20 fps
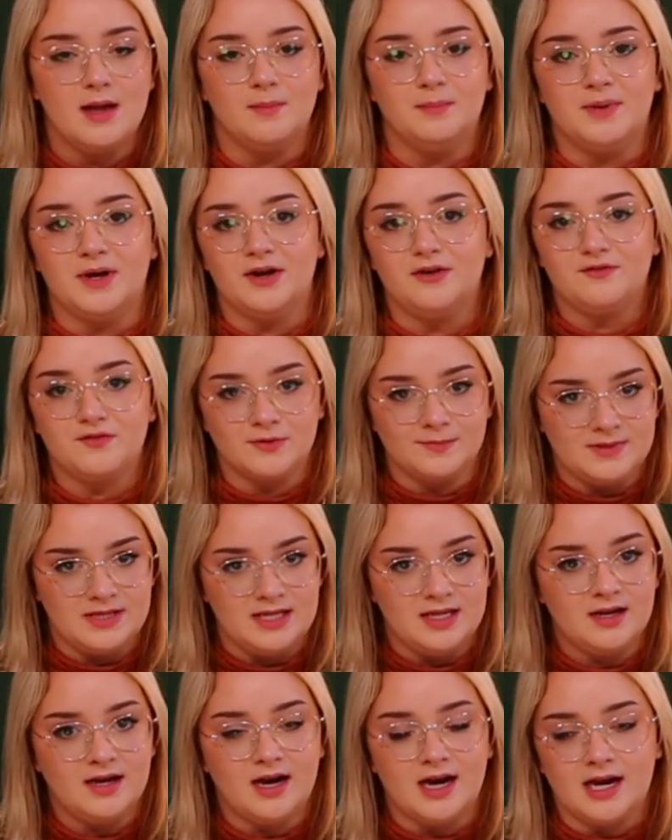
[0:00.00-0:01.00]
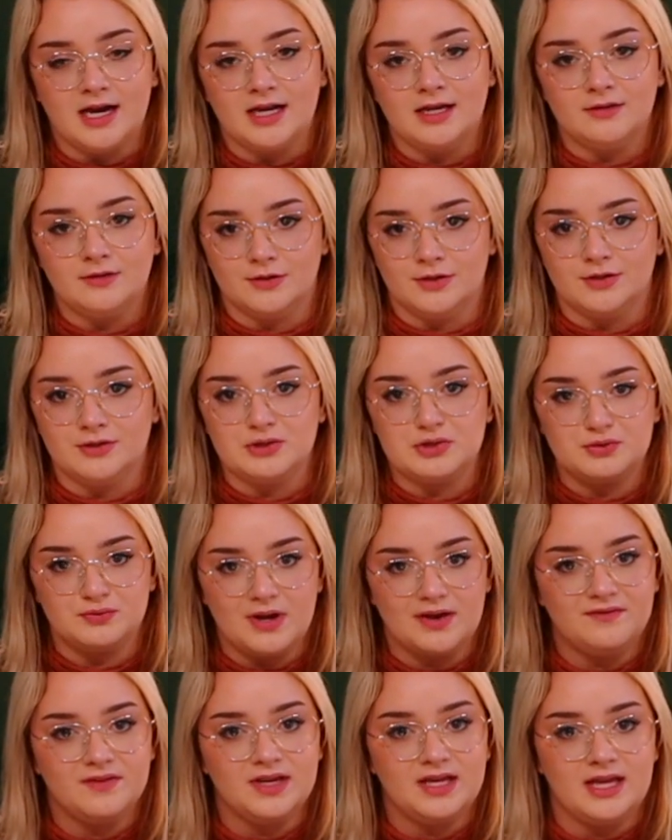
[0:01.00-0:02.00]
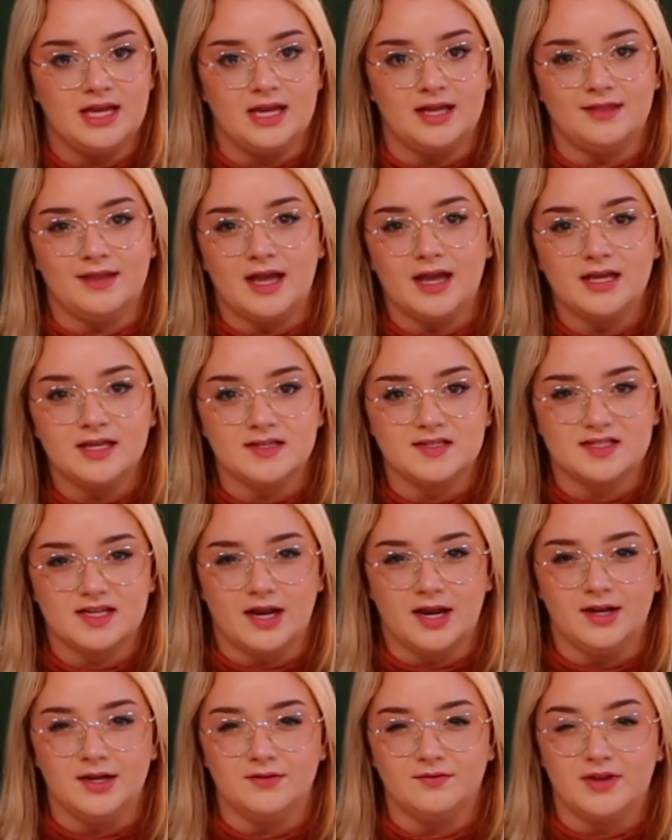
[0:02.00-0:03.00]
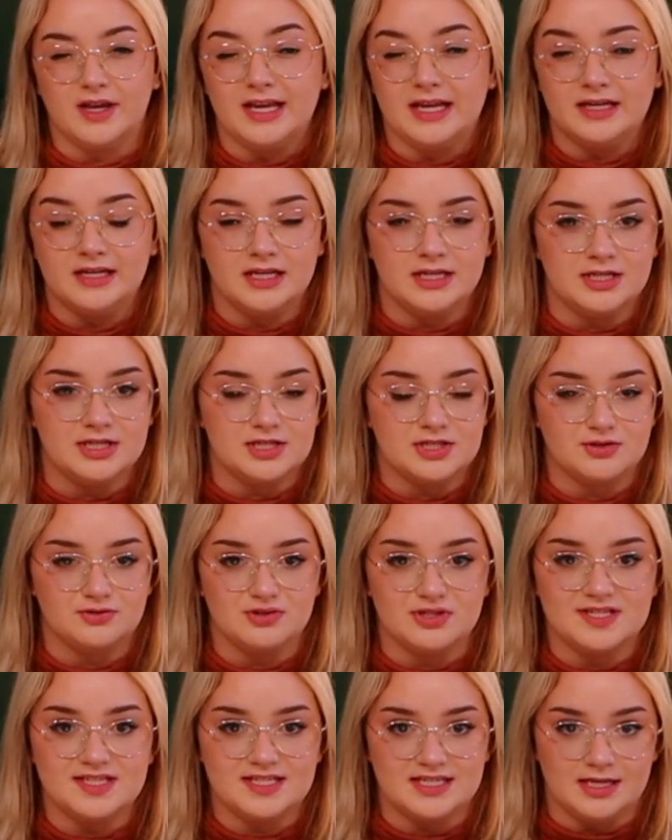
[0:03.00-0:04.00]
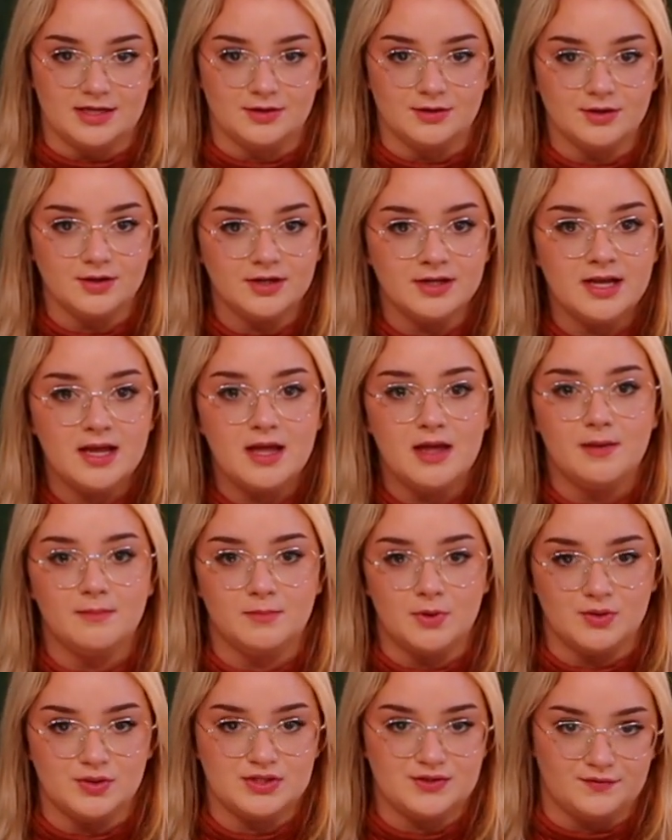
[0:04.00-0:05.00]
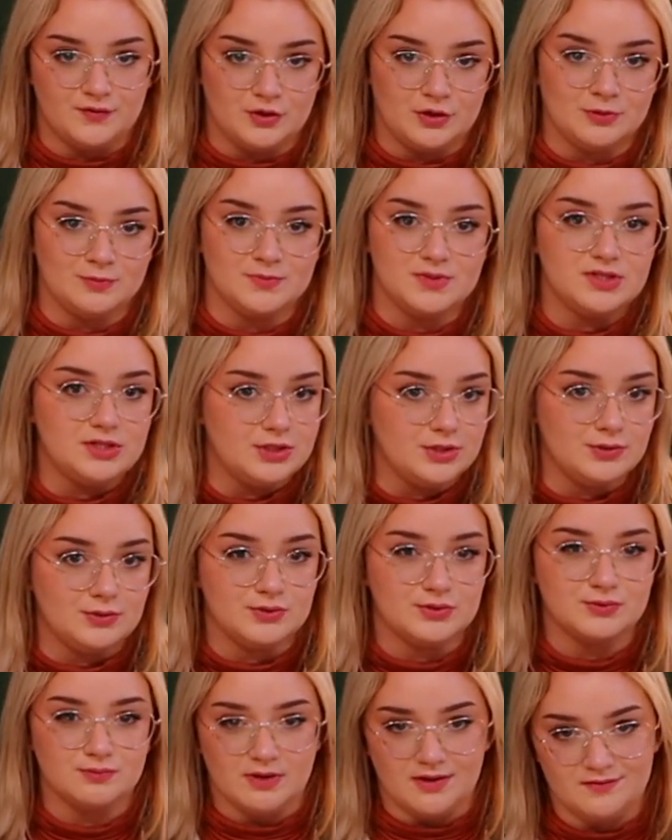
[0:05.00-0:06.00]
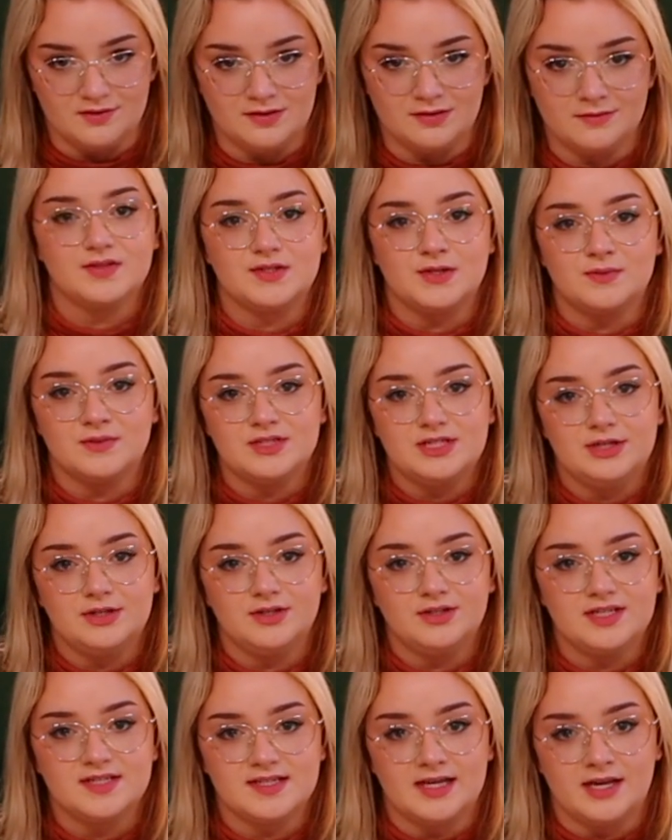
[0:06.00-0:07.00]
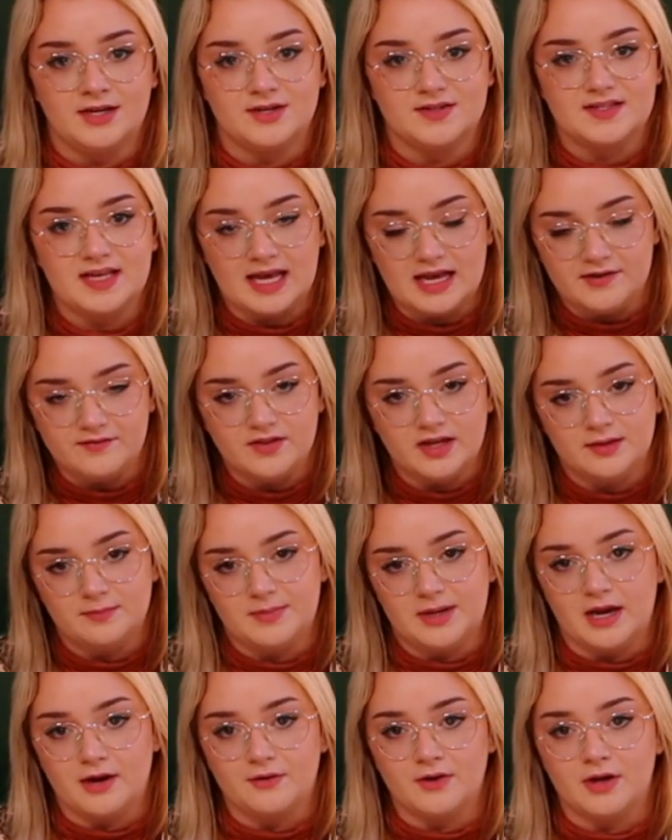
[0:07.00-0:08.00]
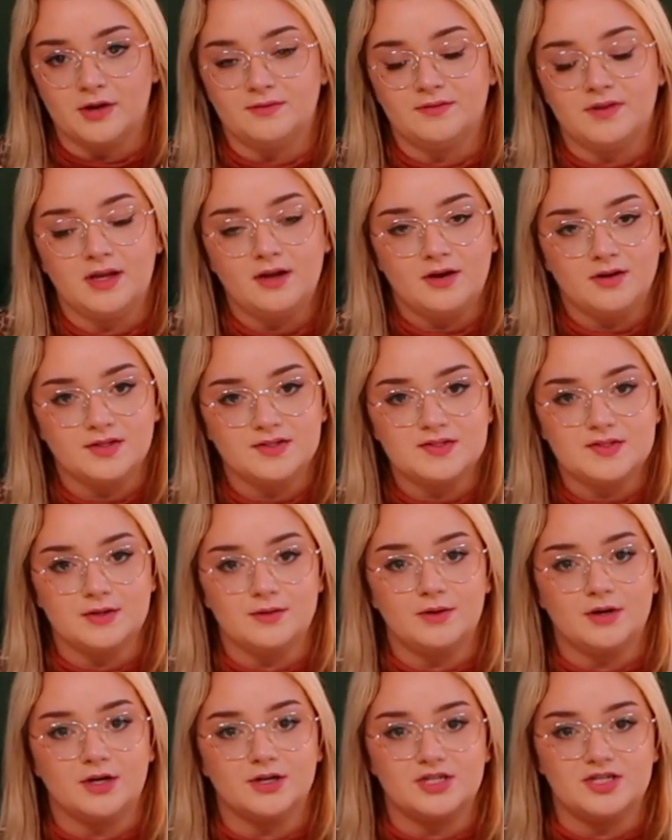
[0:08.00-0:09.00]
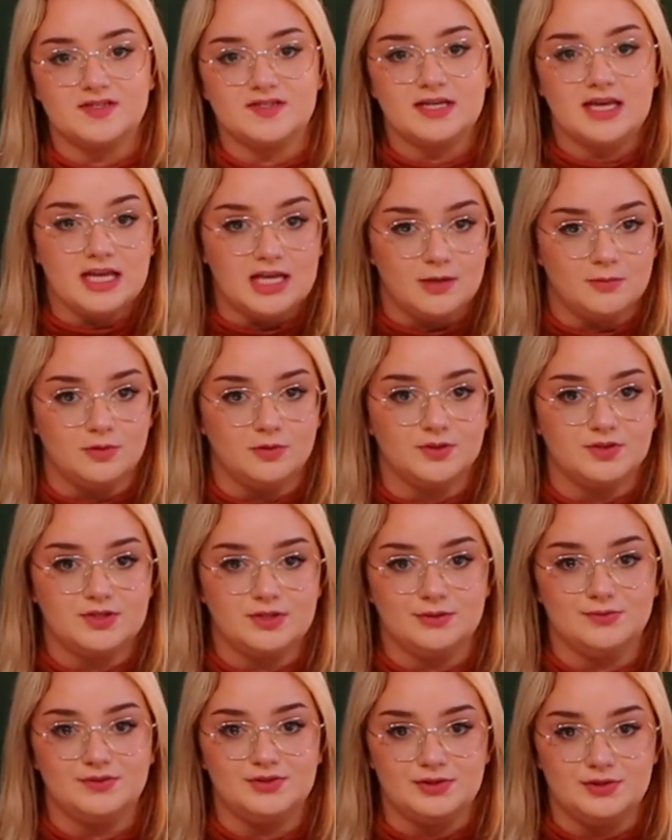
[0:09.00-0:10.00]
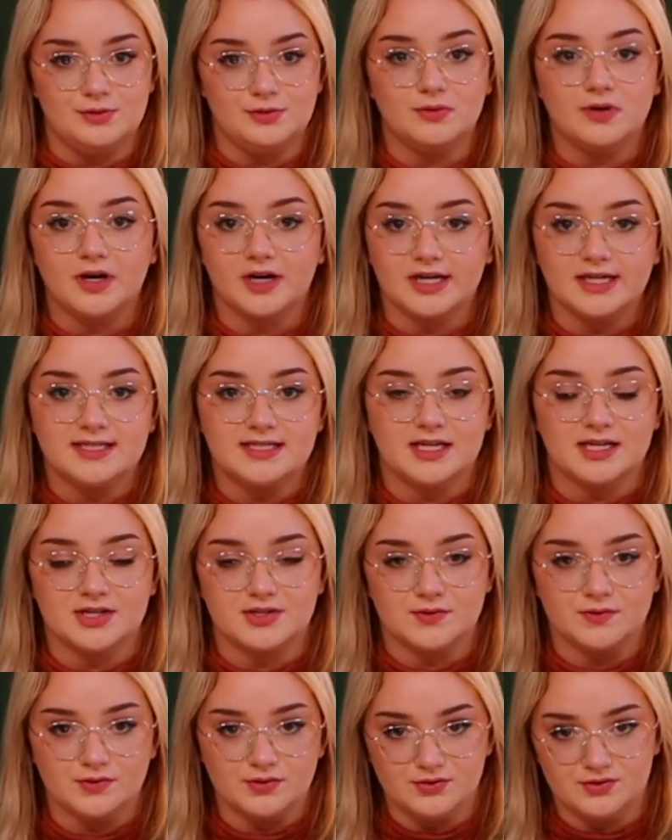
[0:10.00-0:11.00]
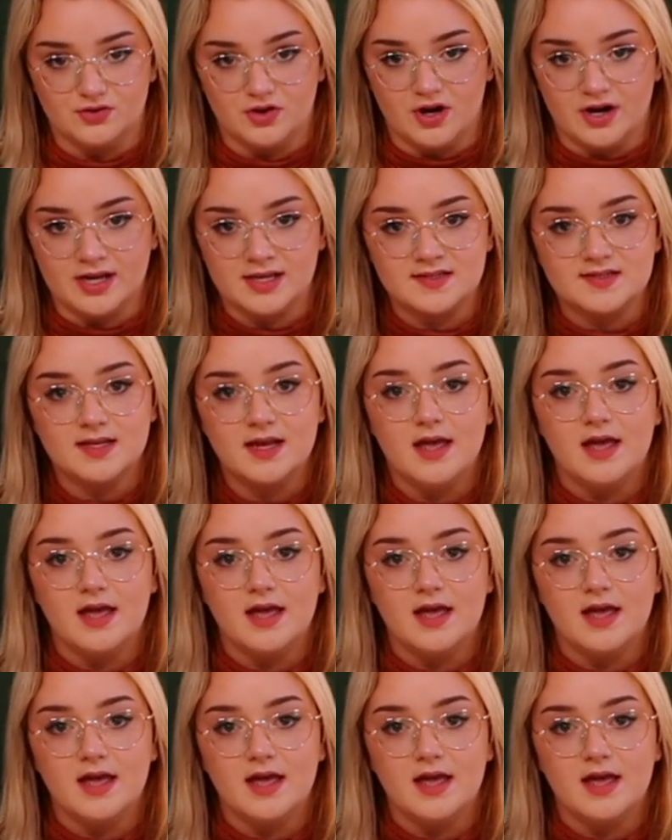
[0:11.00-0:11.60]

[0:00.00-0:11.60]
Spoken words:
but for me, I learned Revit, and that is kind of like an industry standard. Most firms use Revit. So interior designers have that background. They also are just able to do architectural drawings.